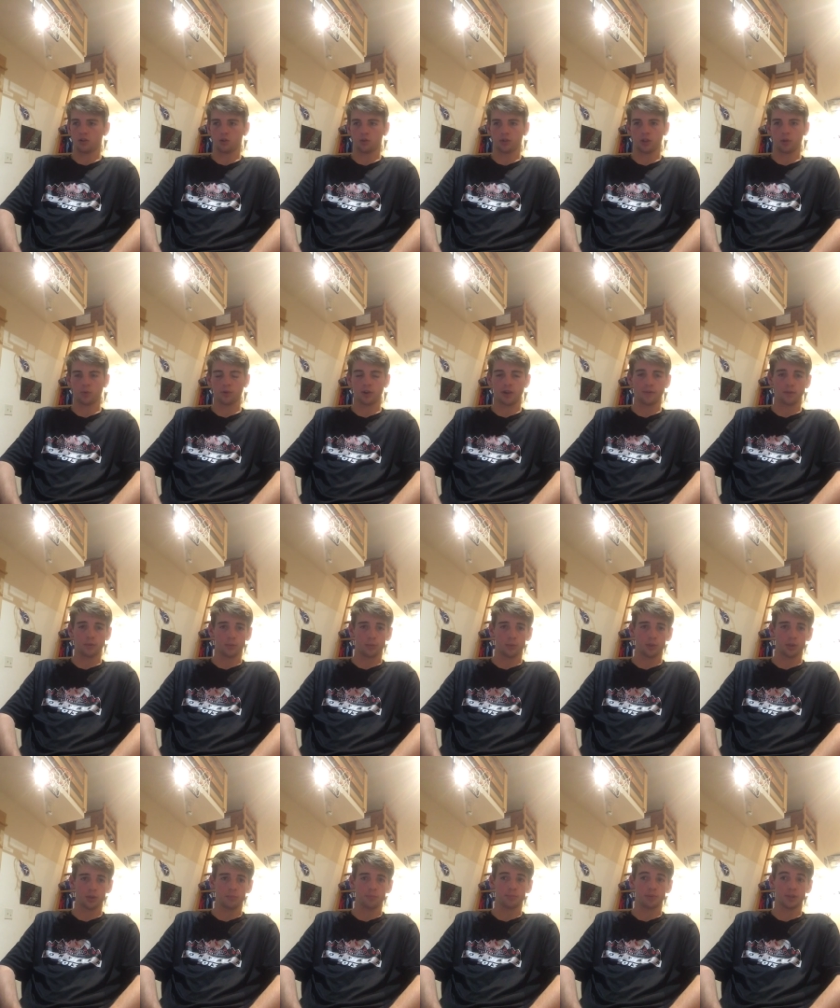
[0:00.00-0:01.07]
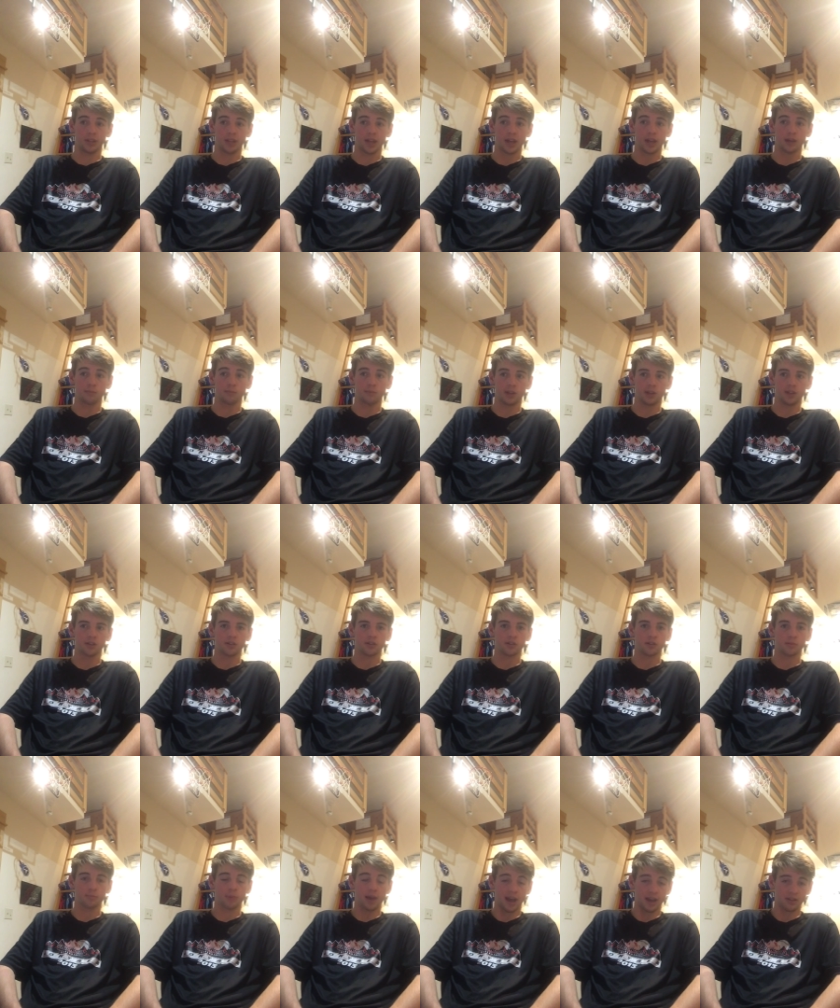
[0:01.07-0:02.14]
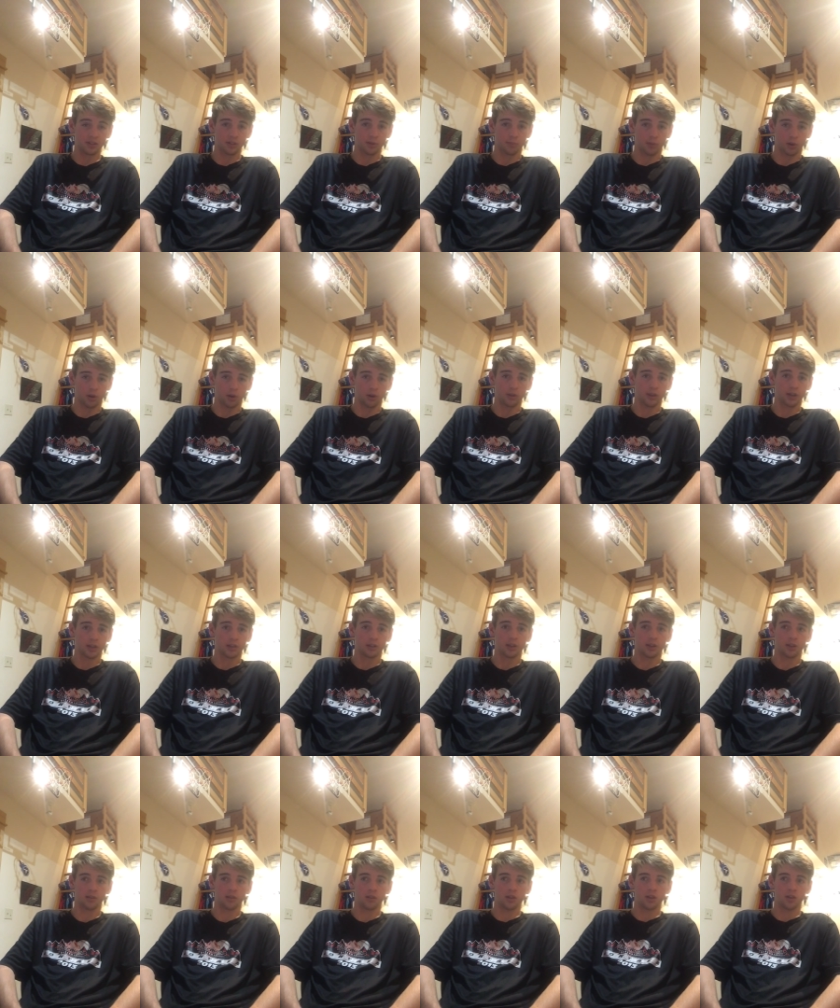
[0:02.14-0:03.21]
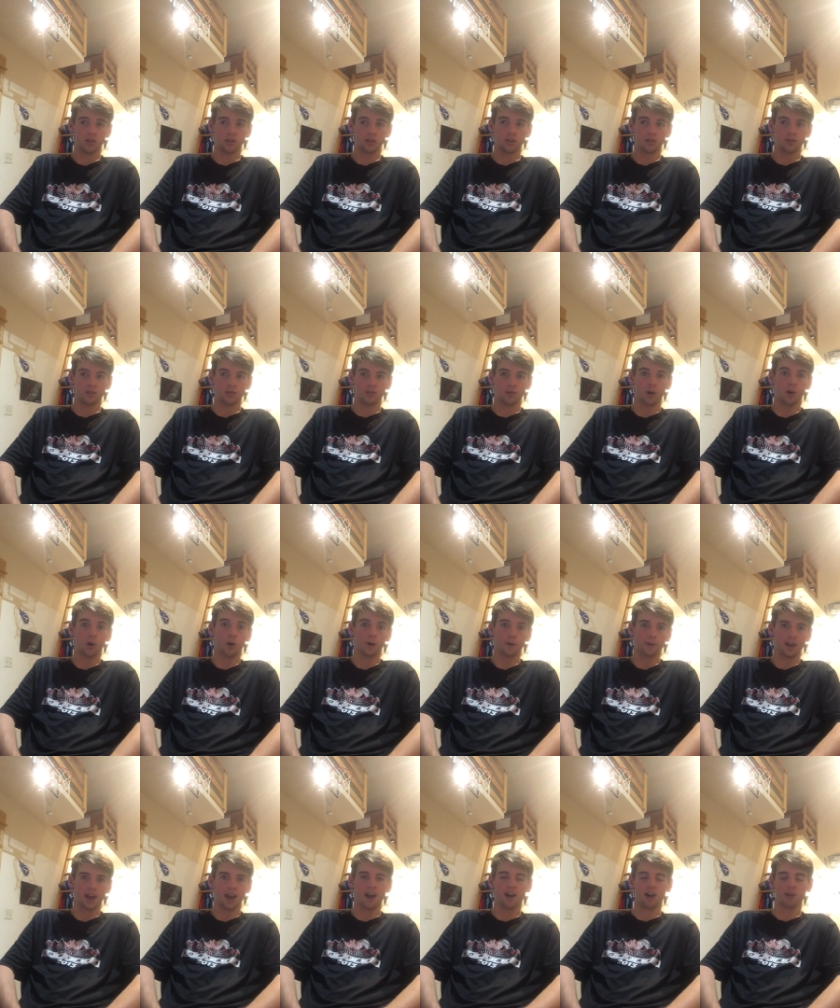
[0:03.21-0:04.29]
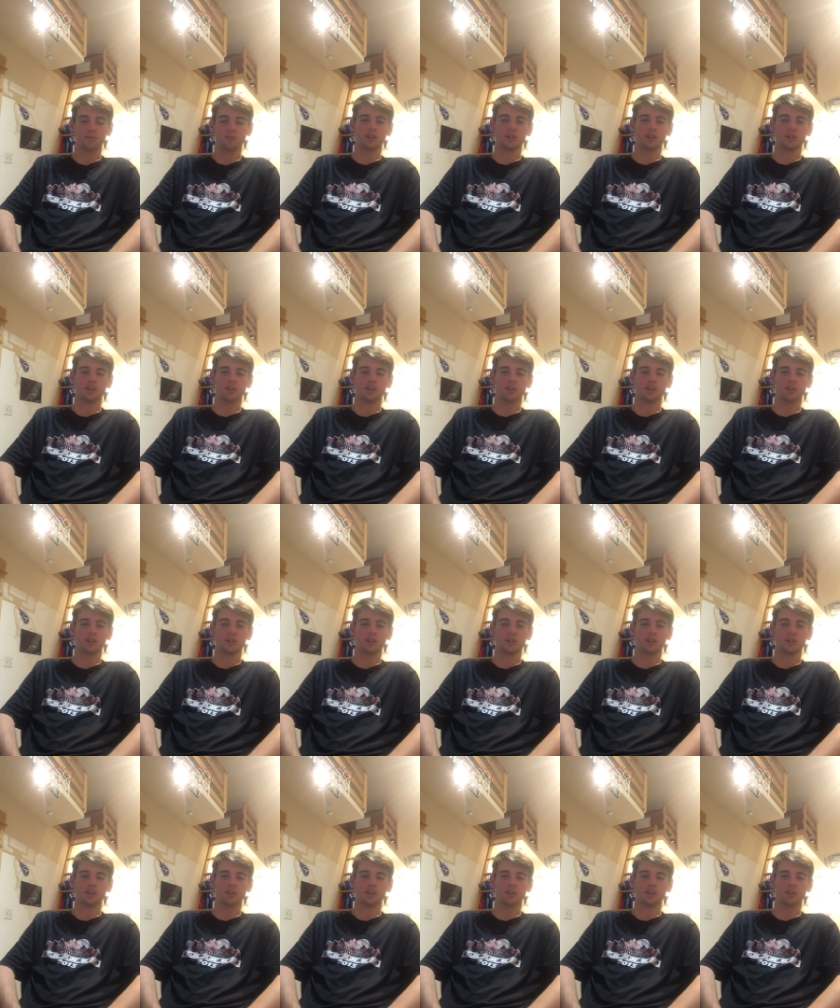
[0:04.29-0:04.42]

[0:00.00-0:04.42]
they were never really playing meaningless basketball like they are now.